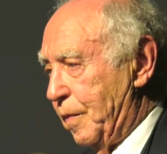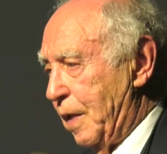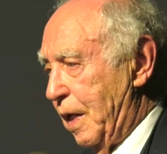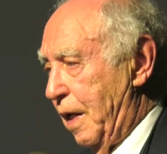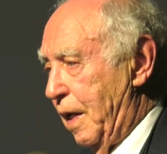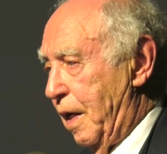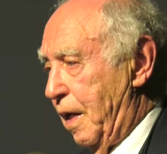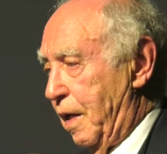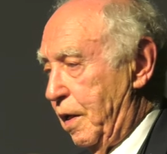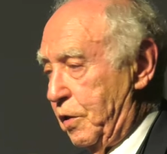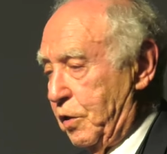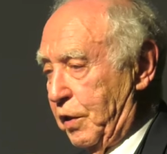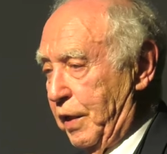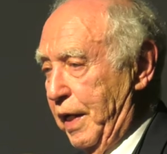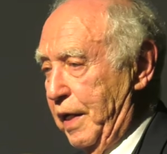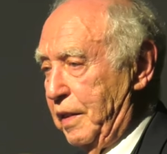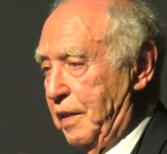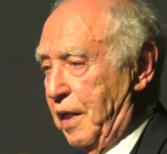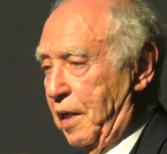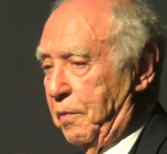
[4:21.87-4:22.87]
uh,
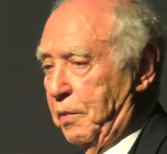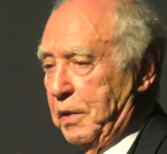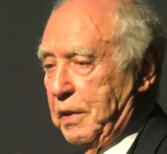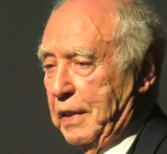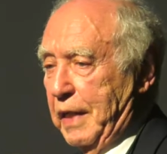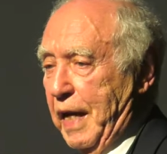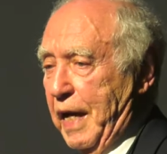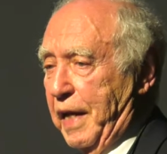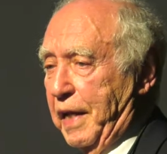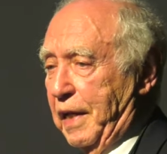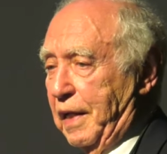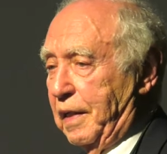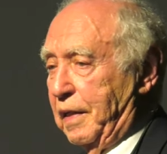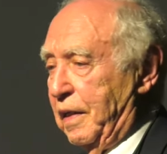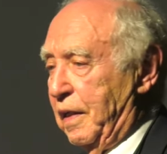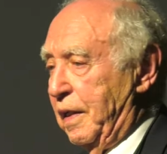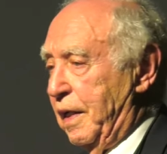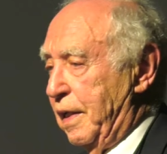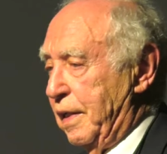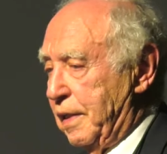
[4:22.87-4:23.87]
train that was heading
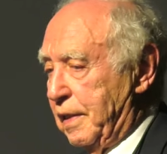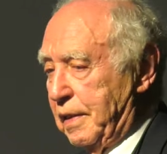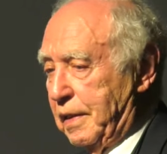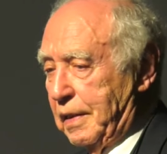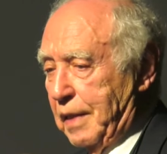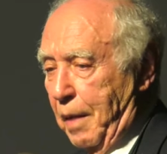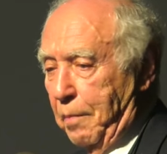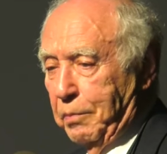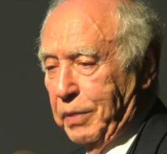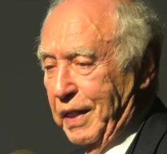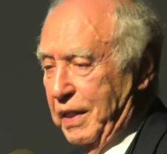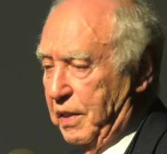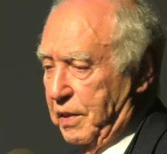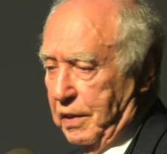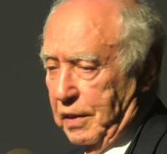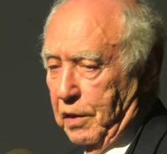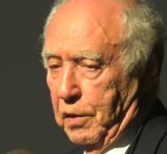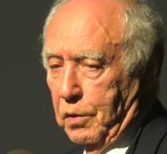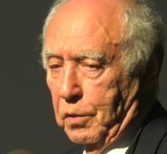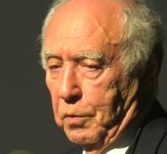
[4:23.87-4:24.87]

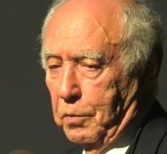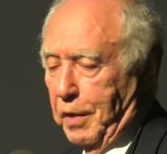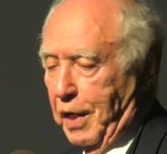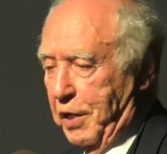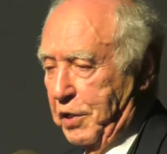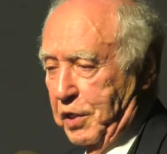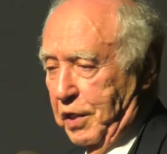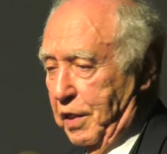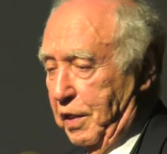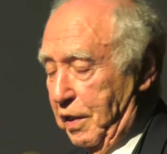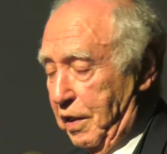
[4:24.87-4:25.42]
someplace into Russia.